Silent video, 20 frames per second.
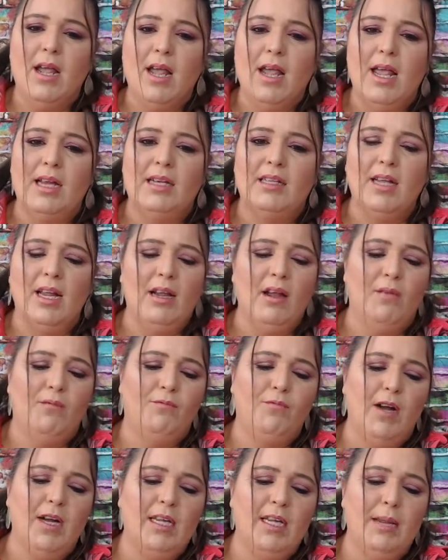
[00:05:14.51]
It's like a
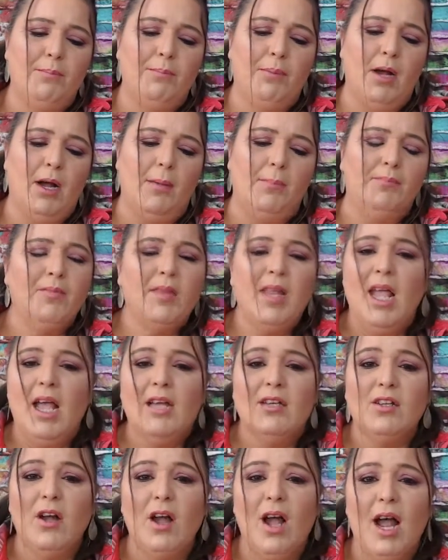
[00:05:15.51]
funky pump.
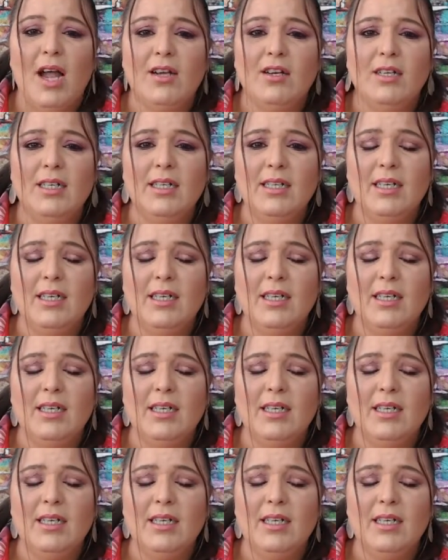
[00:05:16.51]
So I couldn't